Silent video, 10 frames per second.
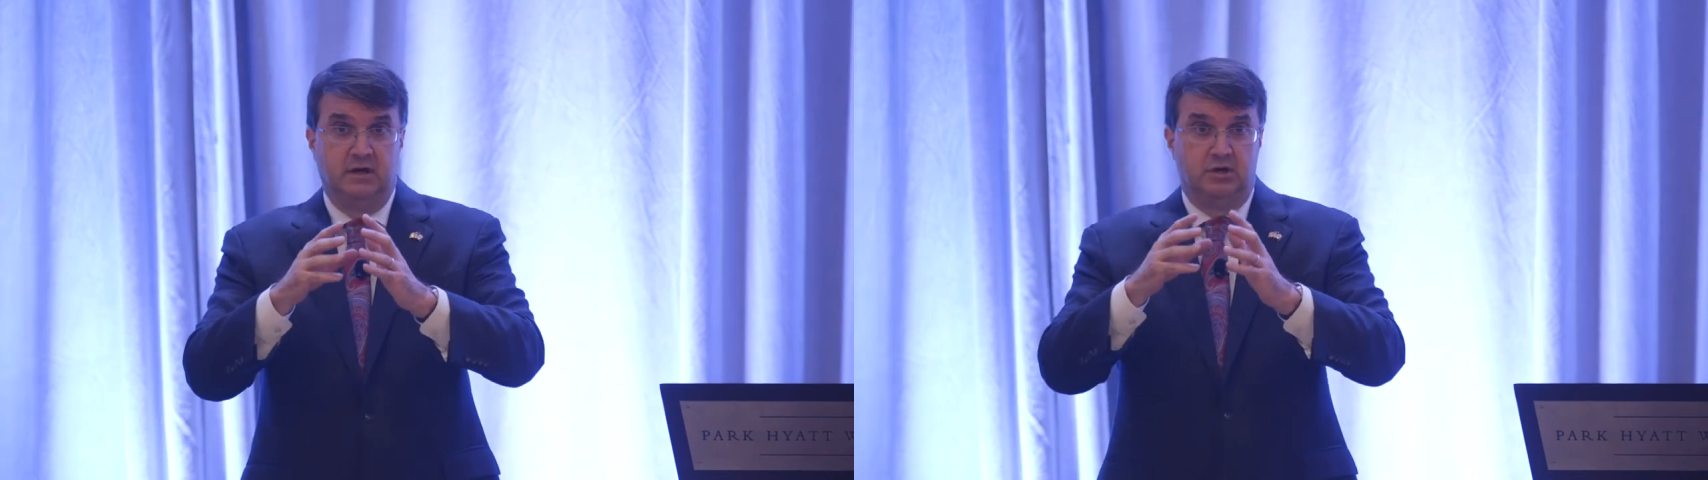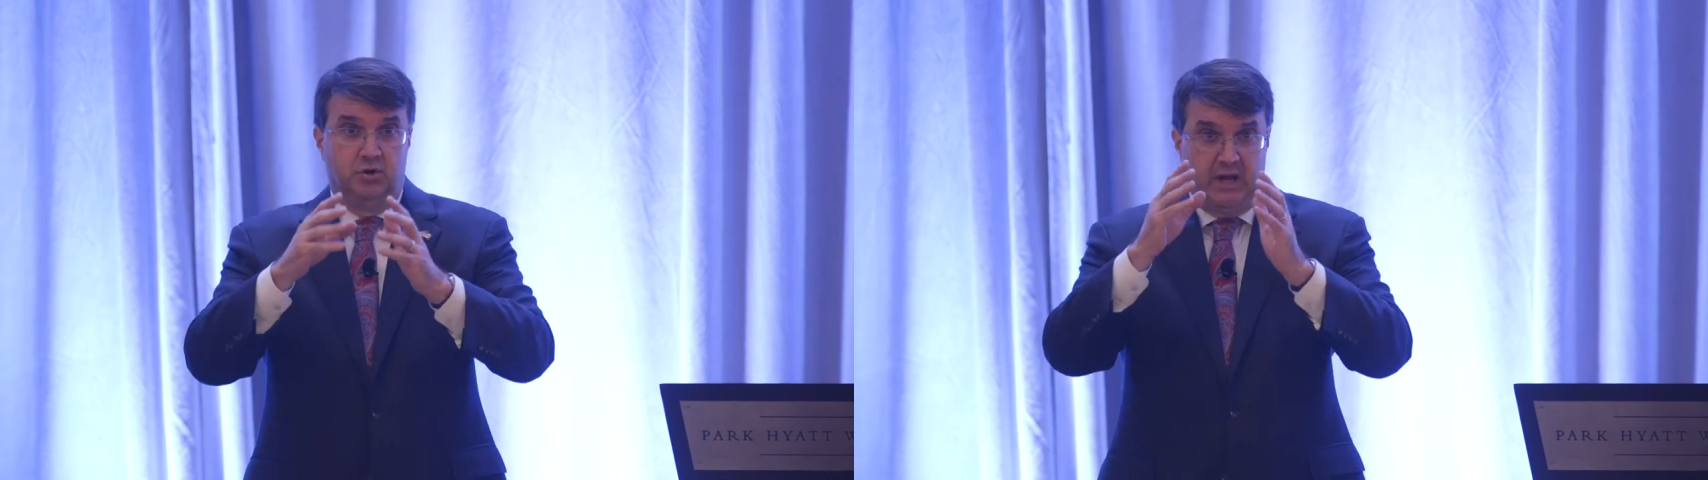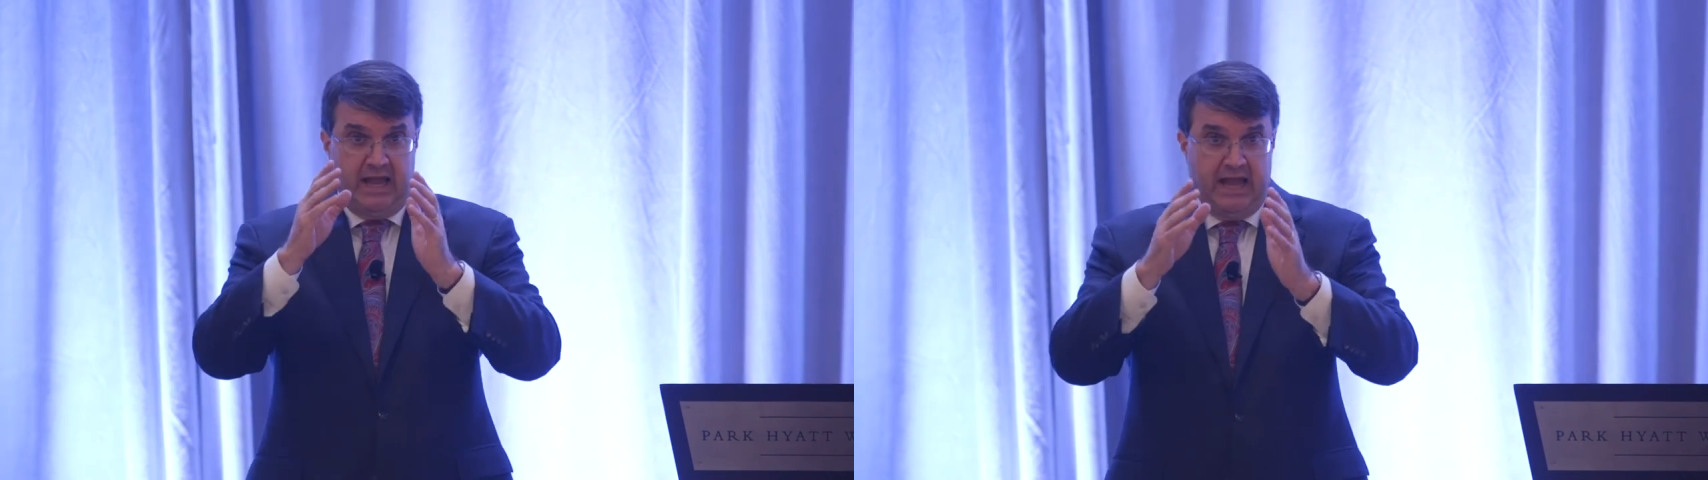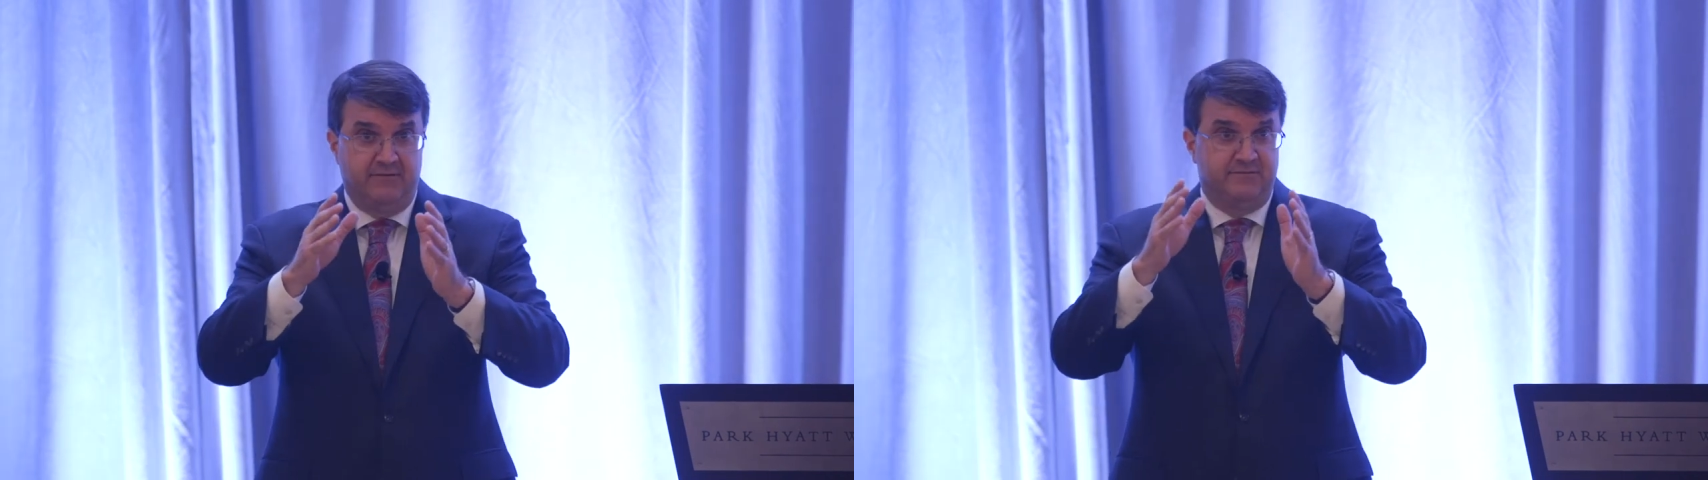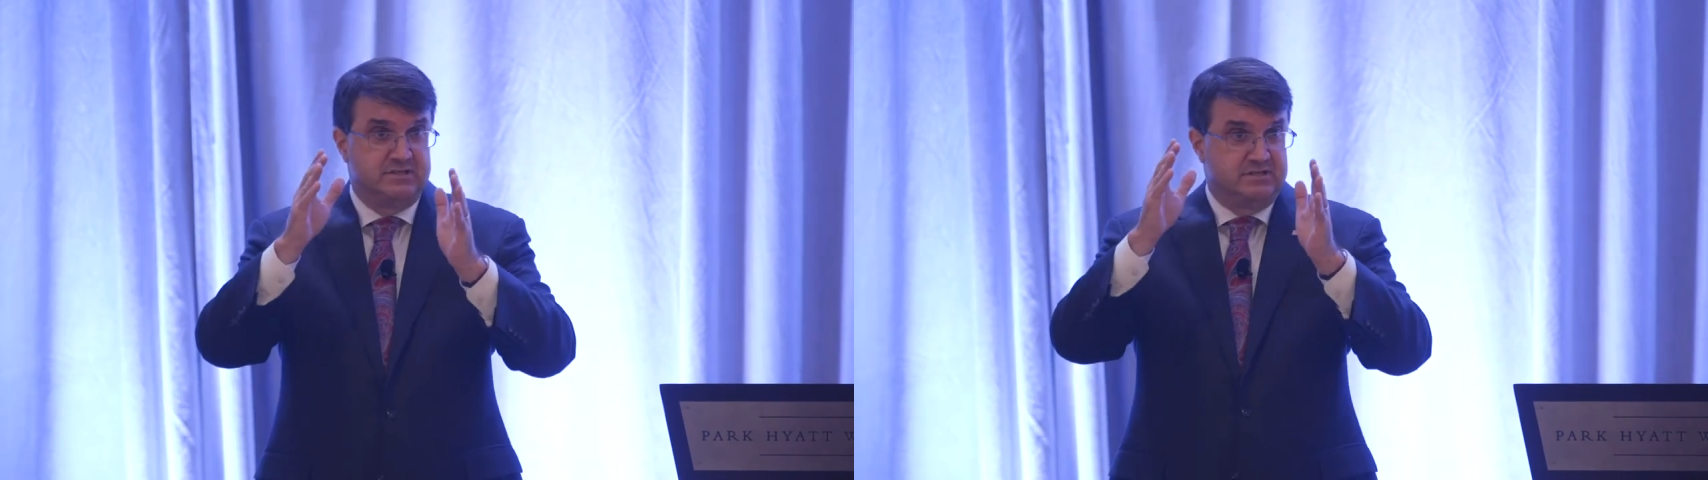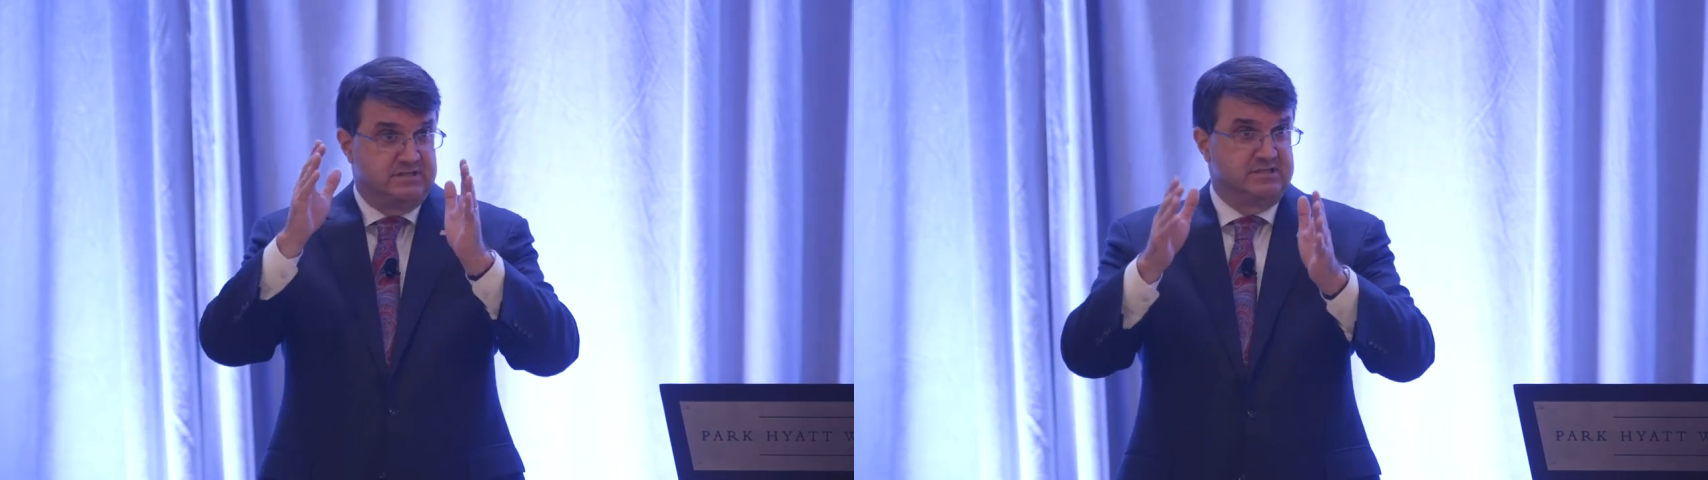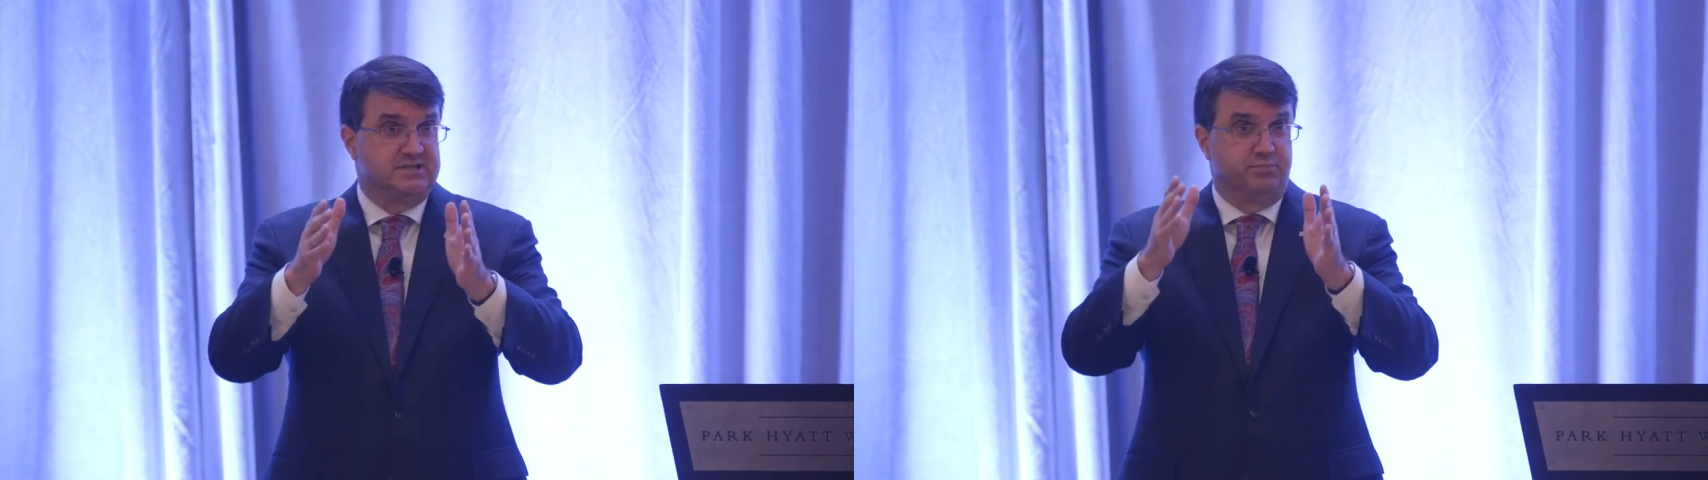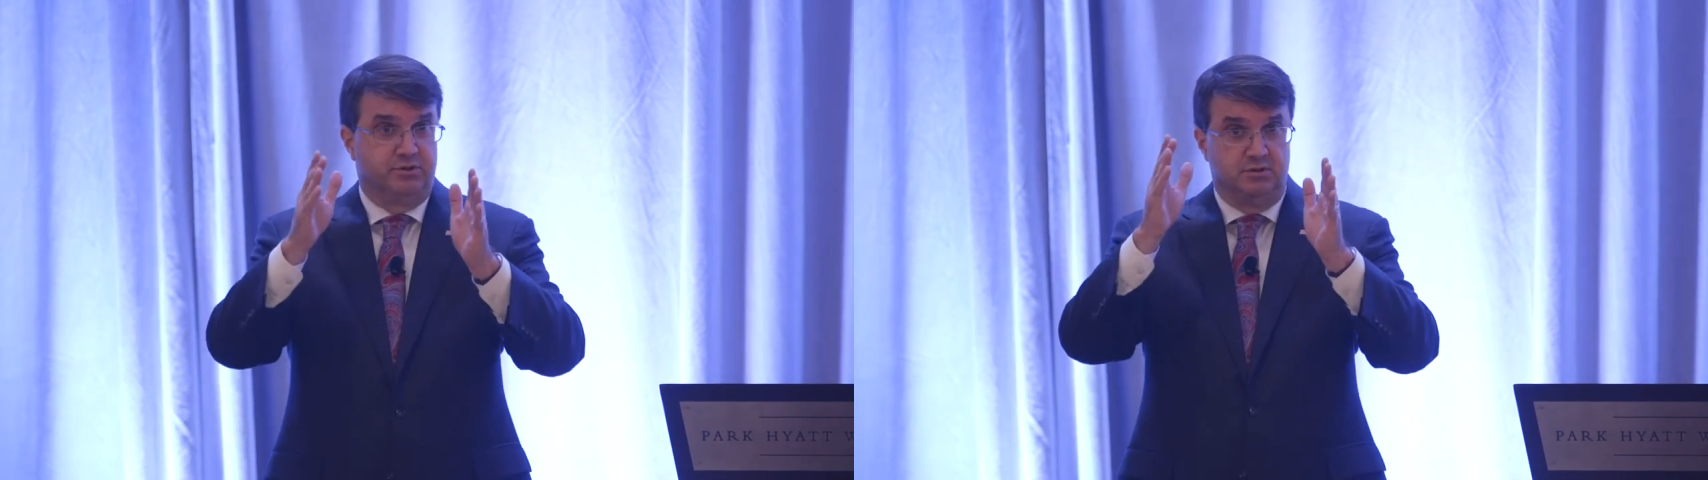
discipline